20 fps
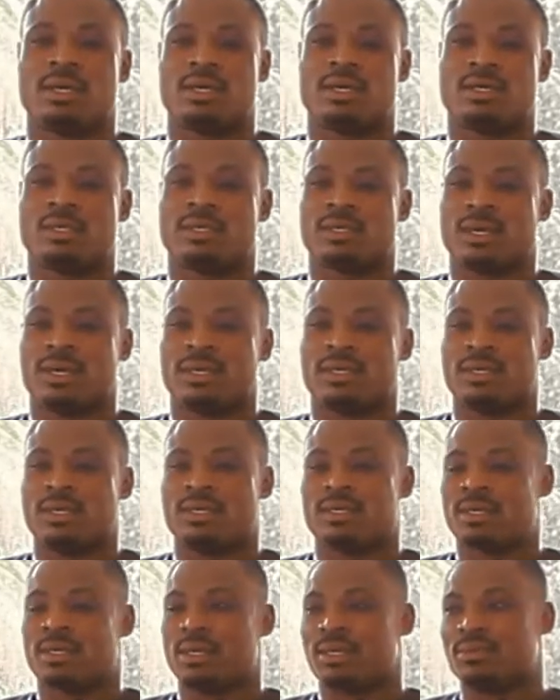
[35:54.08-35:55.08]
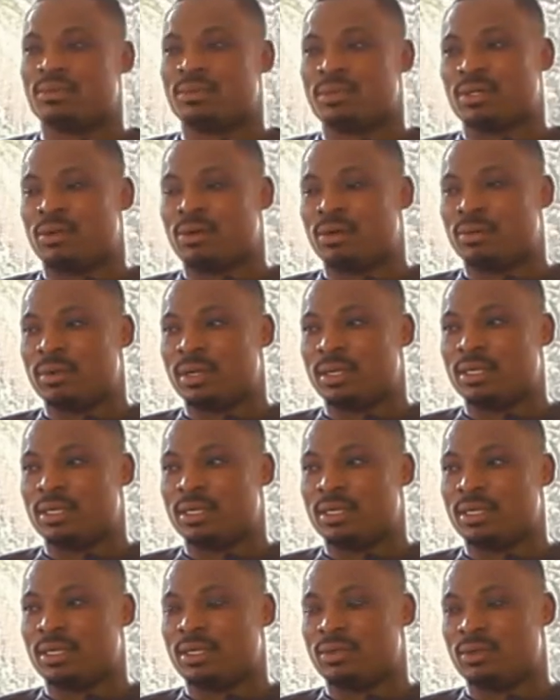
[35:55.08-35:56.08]
I just can't recall, but
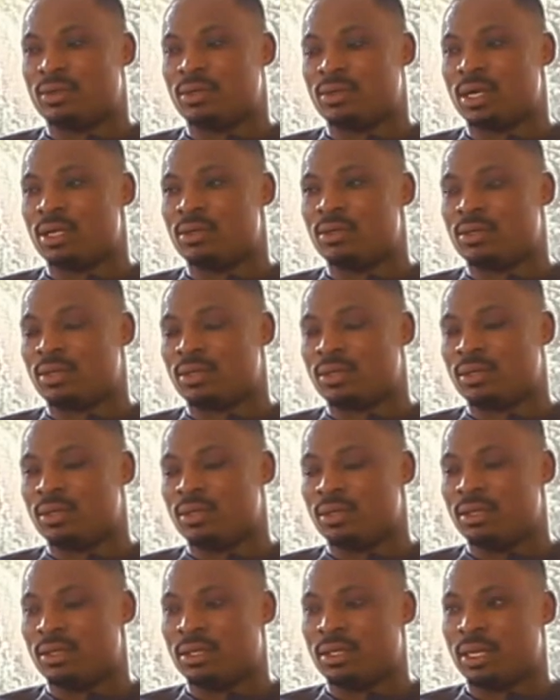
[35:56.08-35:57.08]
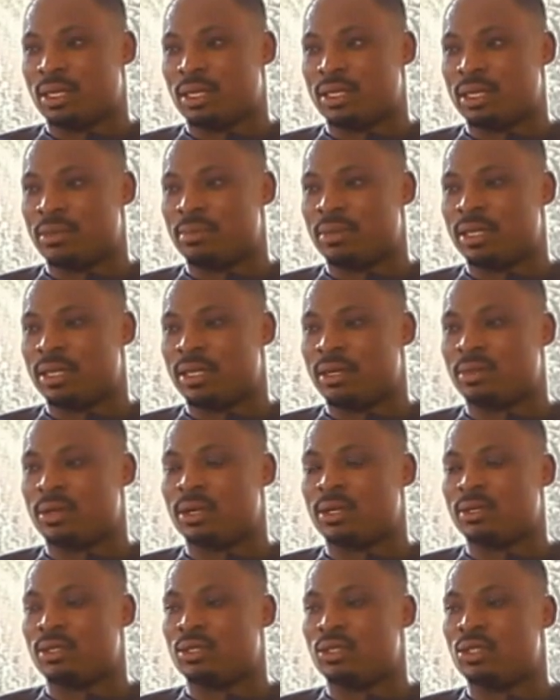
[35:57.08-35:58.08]
she was trying to say something
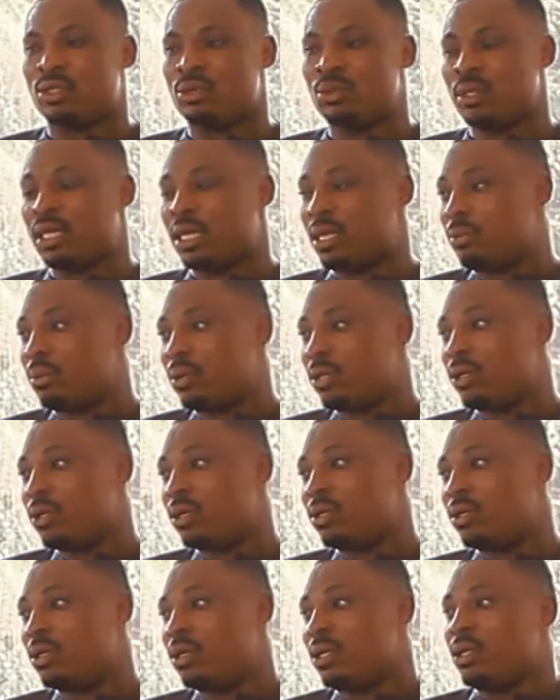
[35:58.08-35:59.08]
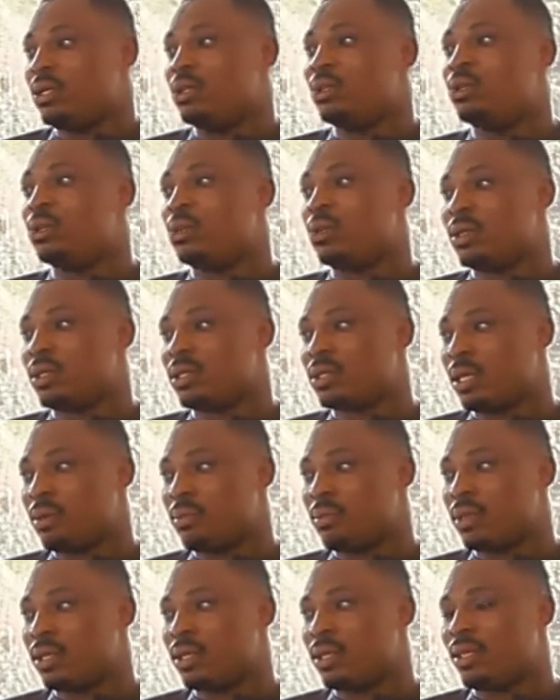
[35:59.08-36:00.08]
about you keeping on doing
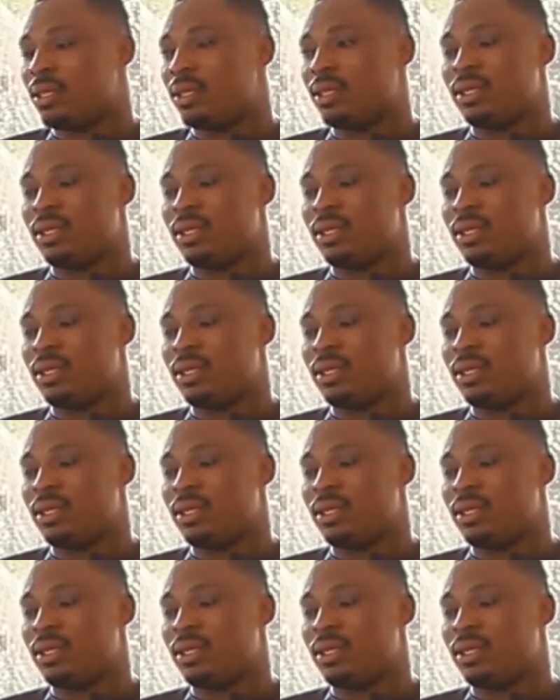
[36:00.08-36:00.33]
something.